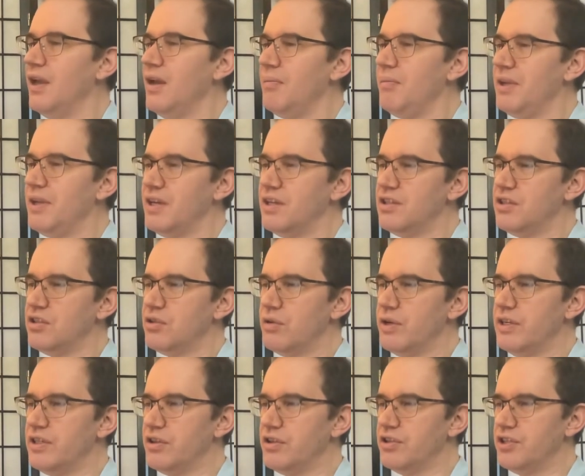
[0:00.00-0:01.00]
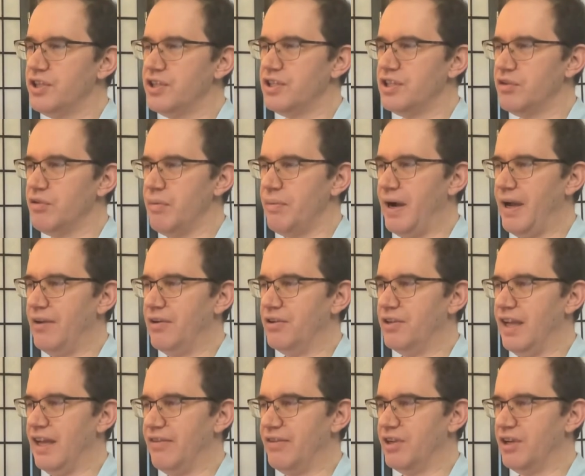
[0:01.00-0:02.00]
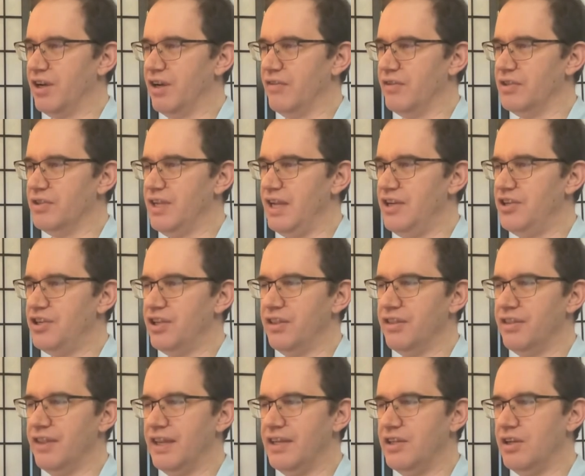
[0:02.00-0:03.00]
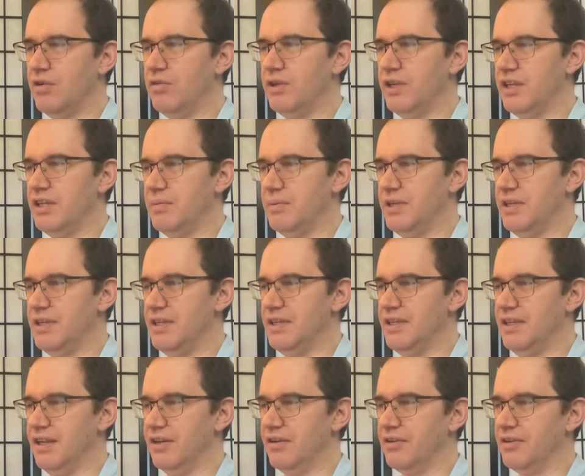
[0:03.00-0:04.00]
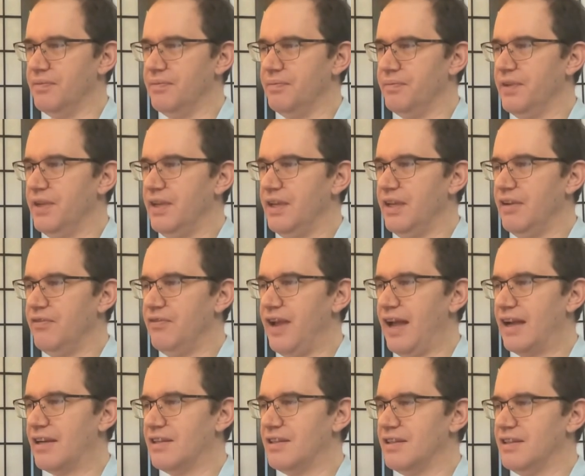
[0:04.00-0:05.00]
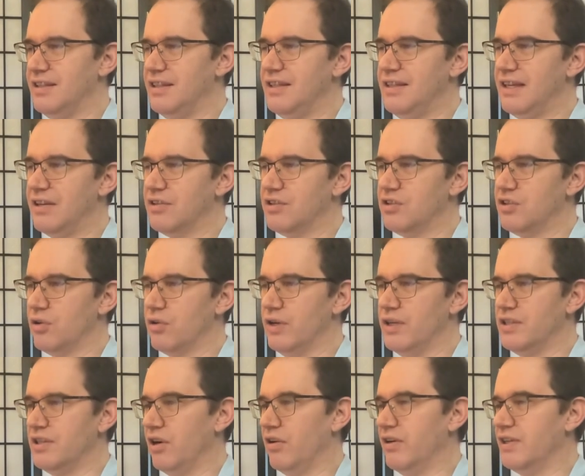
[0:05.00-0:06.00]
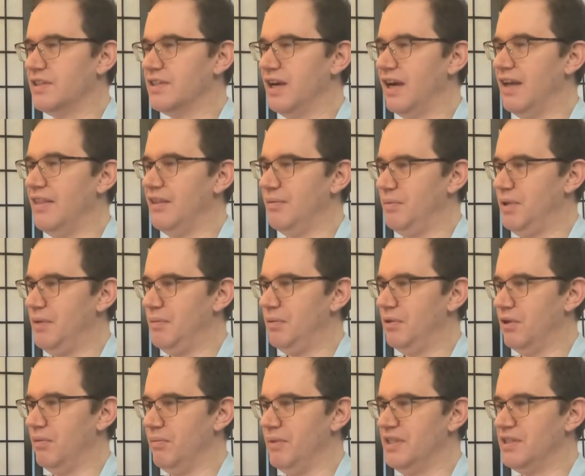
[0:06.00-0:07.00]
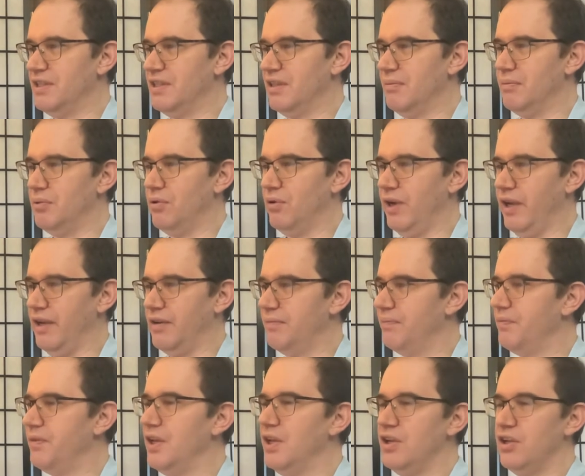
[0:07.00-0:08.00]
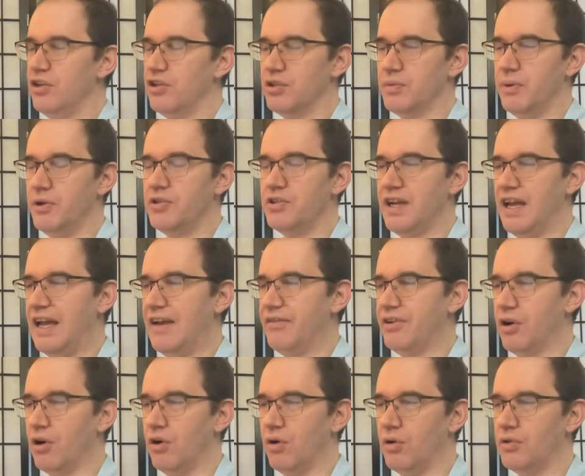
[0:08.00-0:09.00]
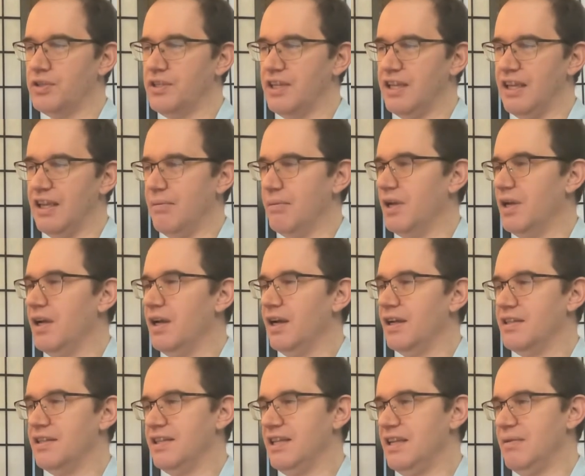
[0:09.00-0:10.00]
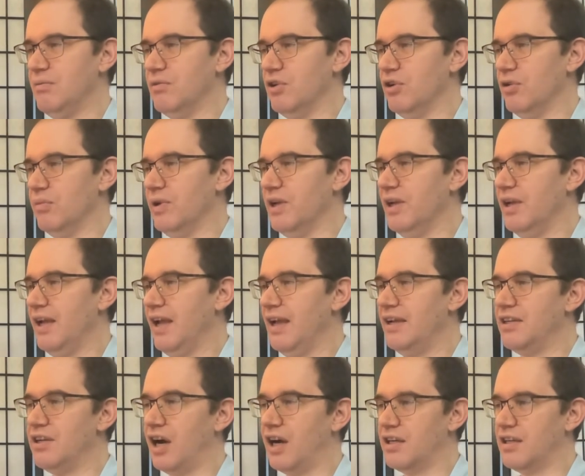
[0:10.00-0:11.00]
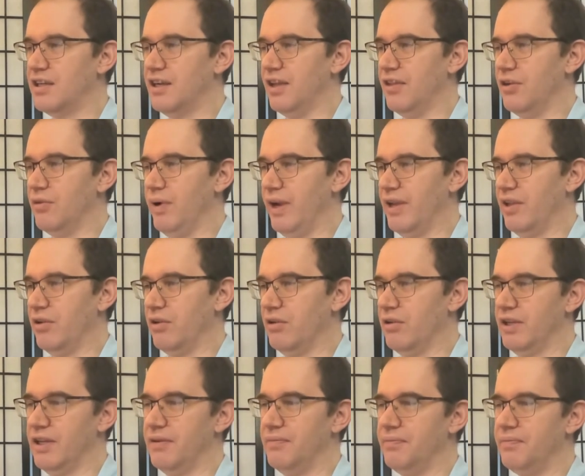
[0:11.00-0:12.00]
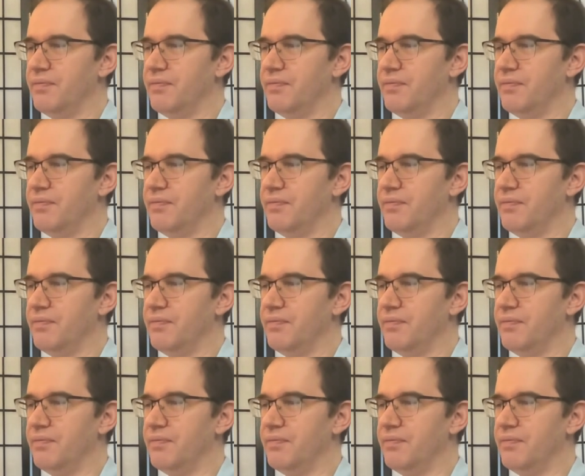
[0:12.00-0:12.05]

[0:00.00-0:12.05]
Because stories are just a reminder to have a conversation, they don't need to be detailed. In fact, detailed stories are a sign that people are missing the point. You're supposed to have a whole team, a team room, and talk together regularly.